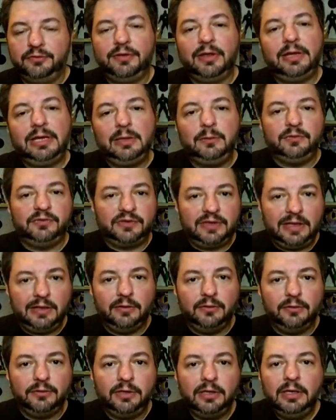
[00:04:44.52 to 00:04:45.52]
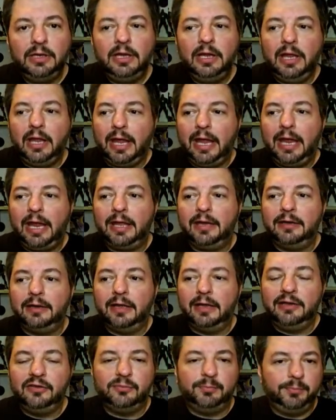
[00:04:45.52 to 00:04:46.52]
out he was killed, and uh,
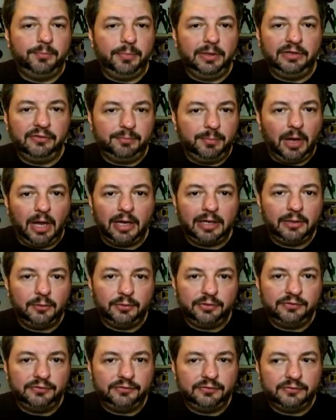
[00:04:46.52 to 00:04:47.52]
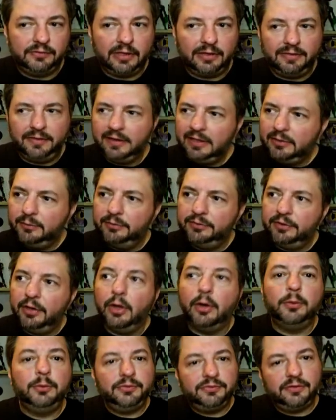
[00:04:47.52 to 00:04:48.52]
his his body was I think it was
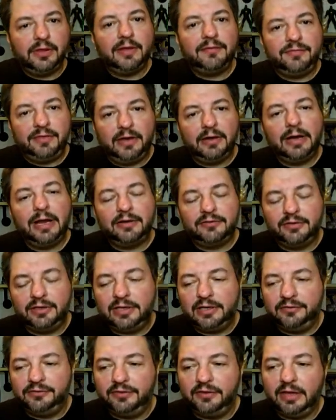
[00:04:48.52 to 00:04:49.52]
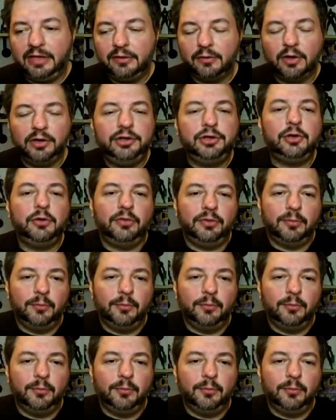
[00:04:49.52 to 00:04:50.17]
no, it was left there actually because later on you go to the